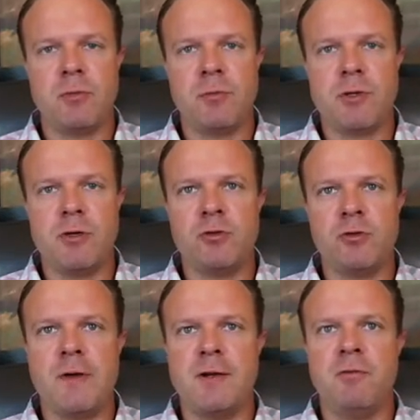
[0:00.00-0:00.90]
I'm a huge
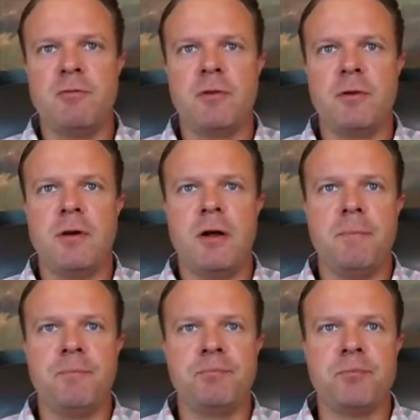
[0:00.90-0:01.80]
fan of.
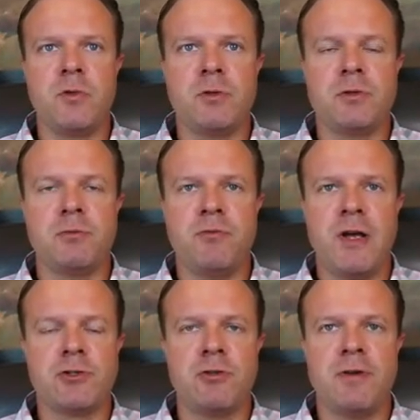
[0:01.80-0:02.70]
He's an
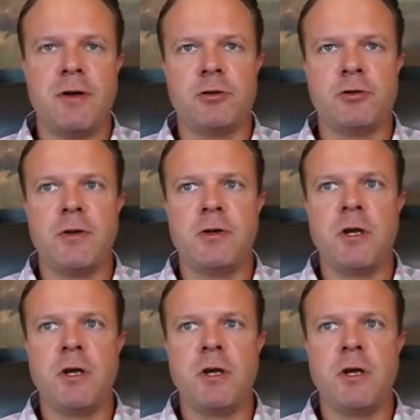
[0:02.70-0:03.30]
investor at Founders Fund.